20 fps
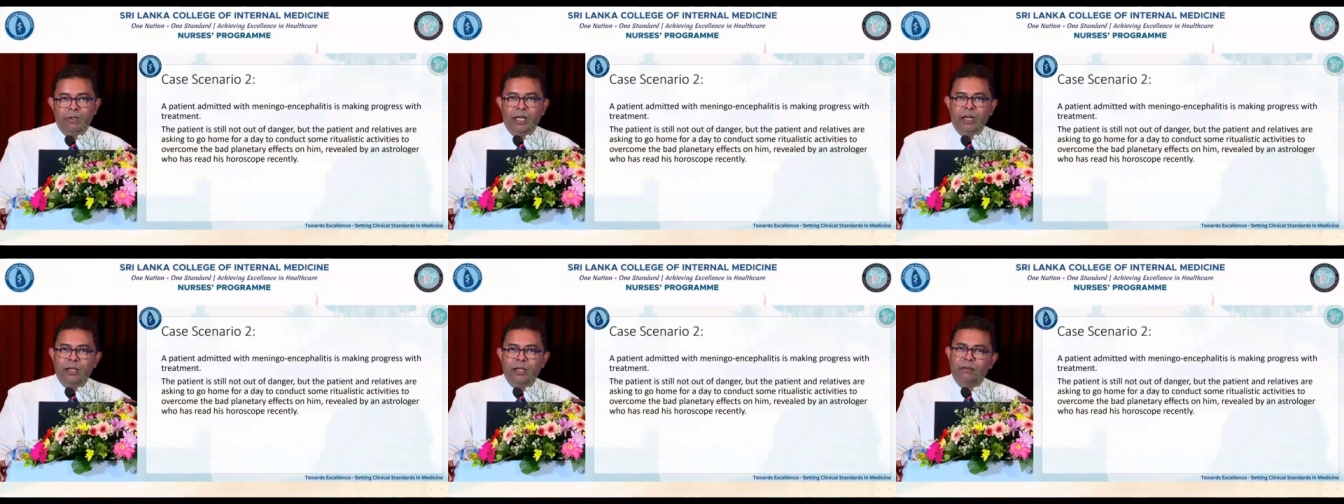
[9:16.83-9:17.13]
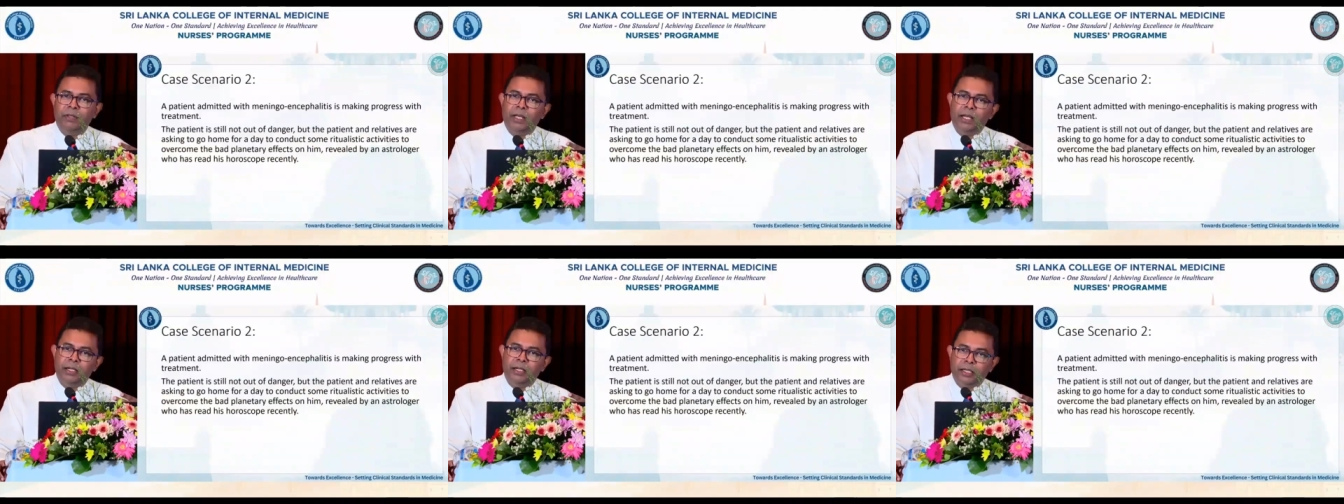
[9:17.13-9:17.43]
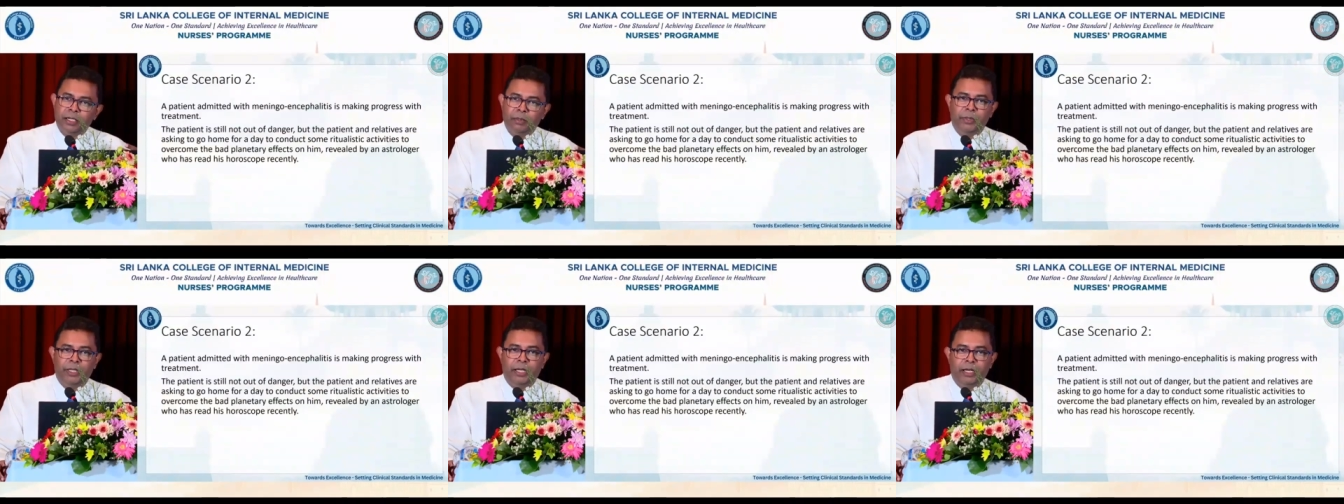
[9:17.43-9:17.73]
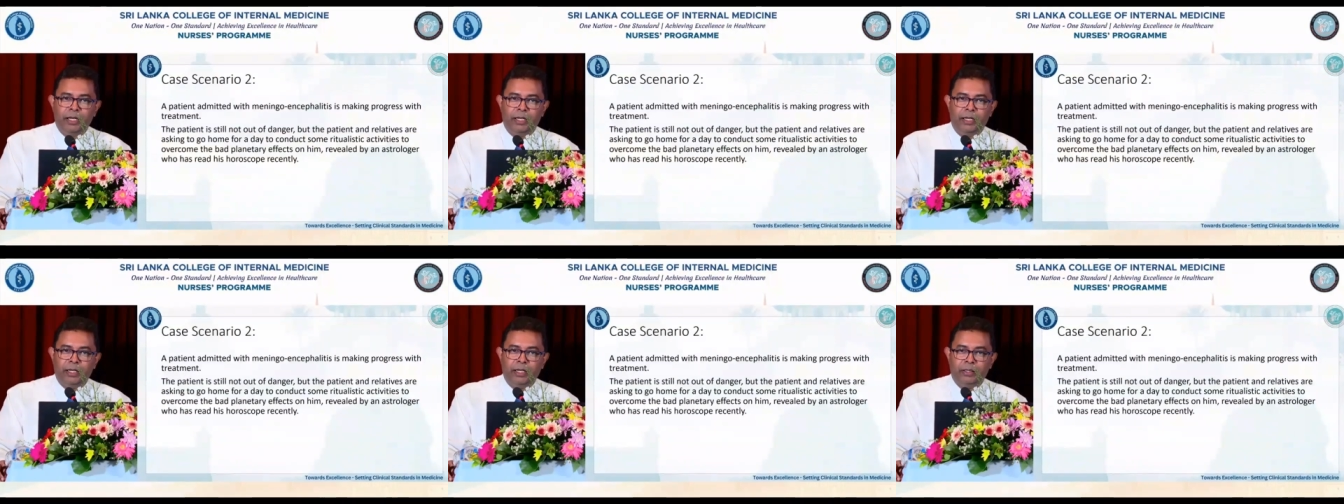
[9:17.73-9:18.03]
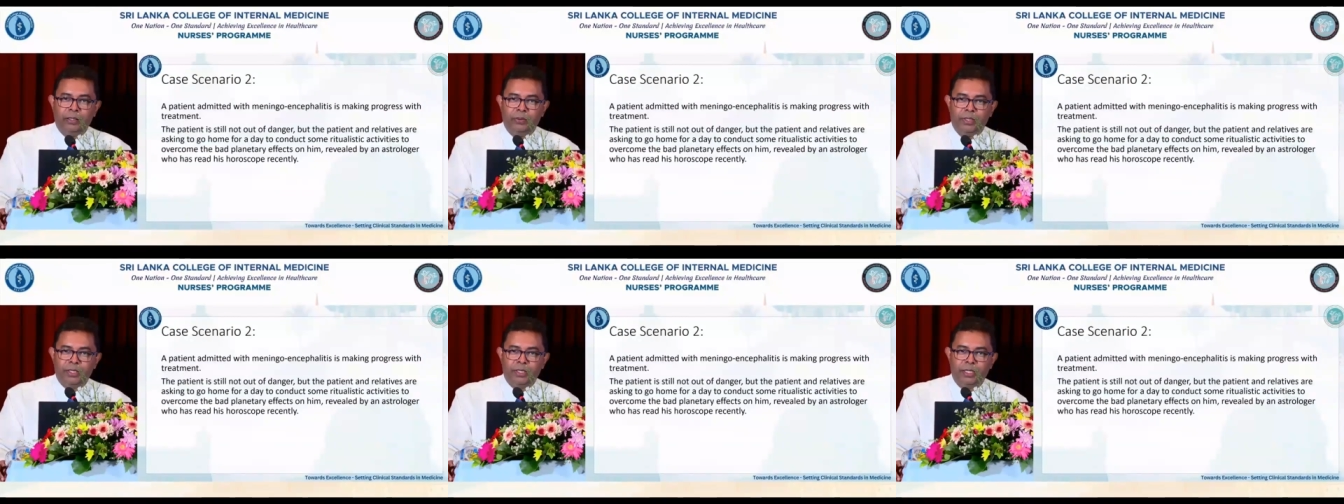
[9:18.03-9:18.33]
and we are accommodating
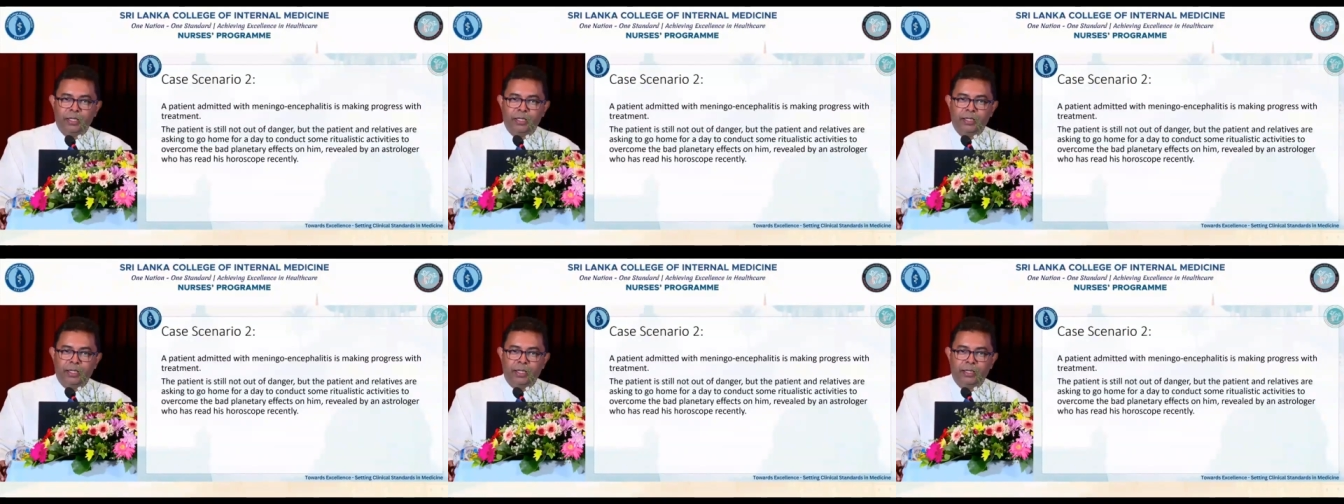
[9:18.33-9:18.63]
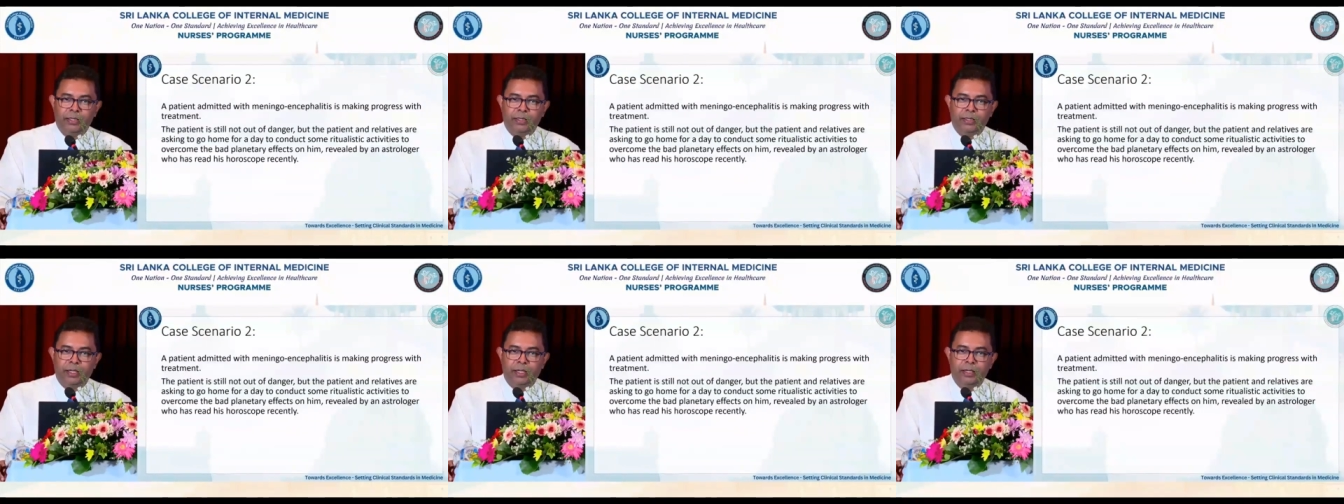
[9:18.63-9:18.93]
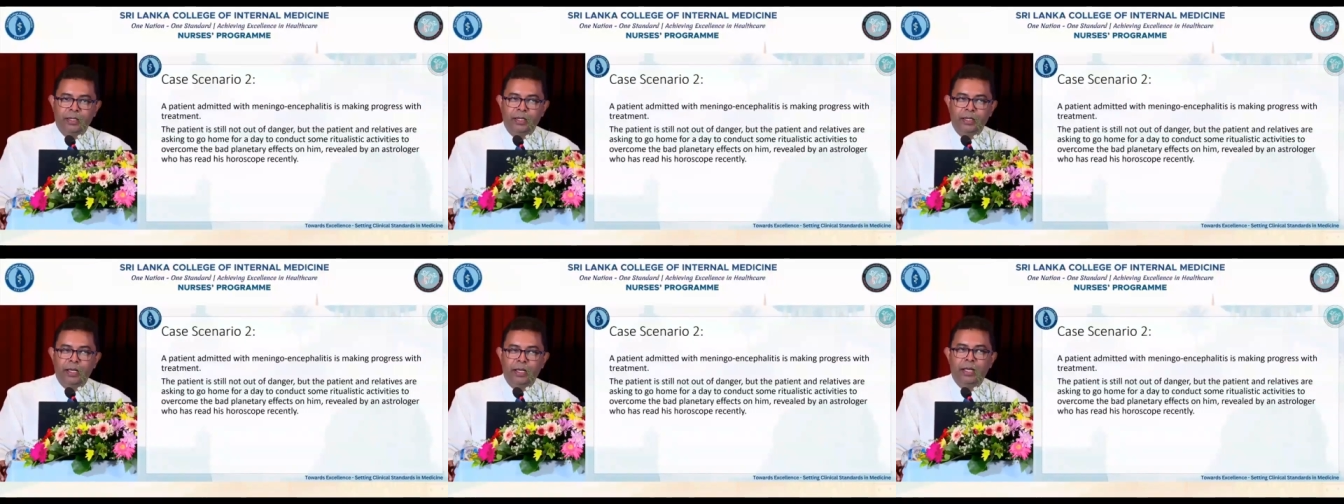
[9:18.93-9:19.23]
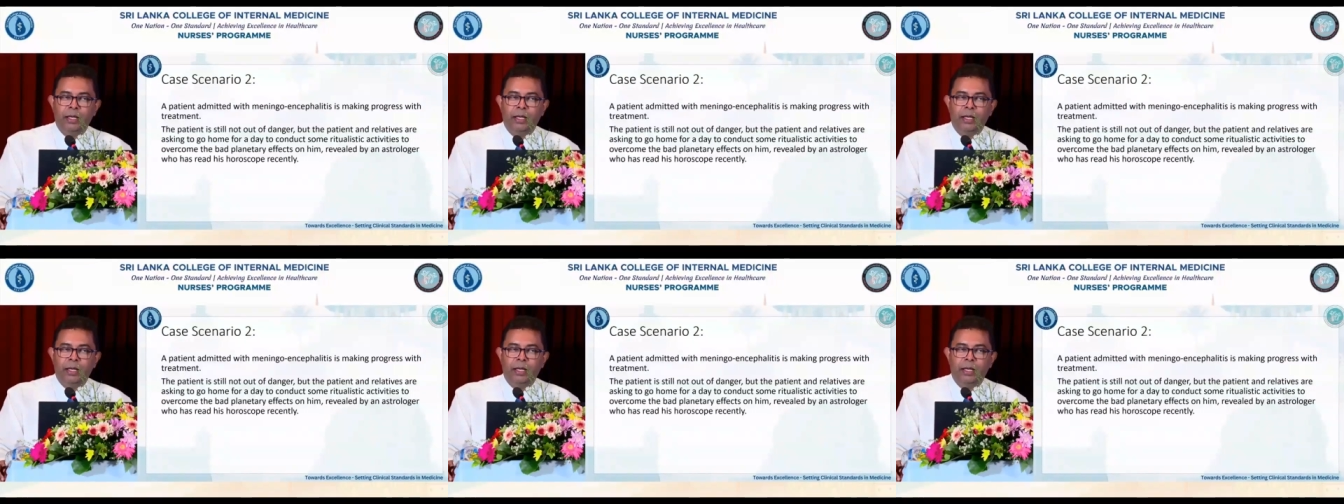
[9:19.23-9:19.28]
to a certain extent,